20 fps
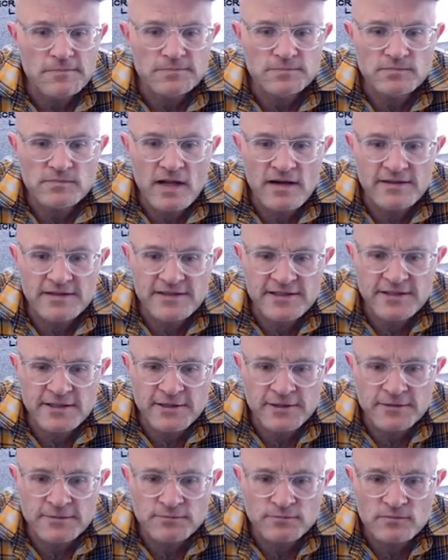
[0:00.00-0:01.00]
And
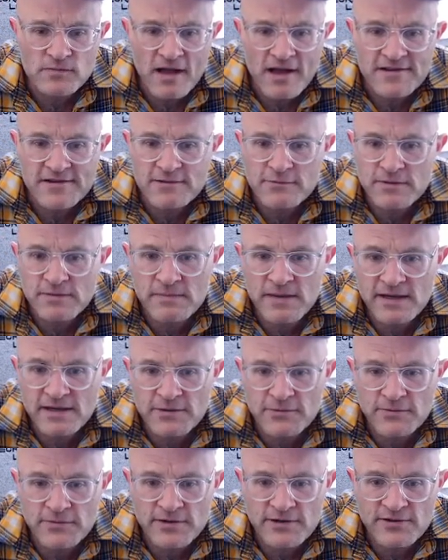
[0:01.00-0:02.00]
here, I think we make it
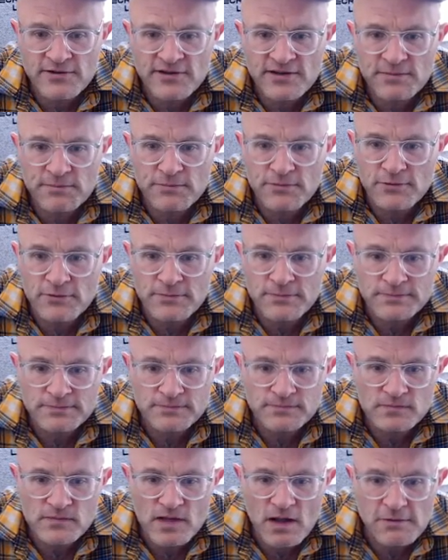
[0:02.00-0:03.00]
real simple
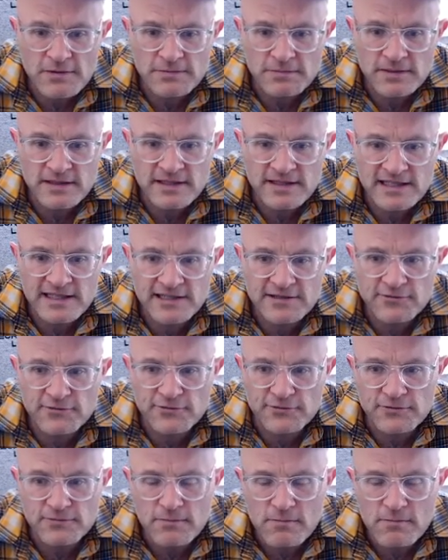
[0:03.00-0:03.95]
when we play castles.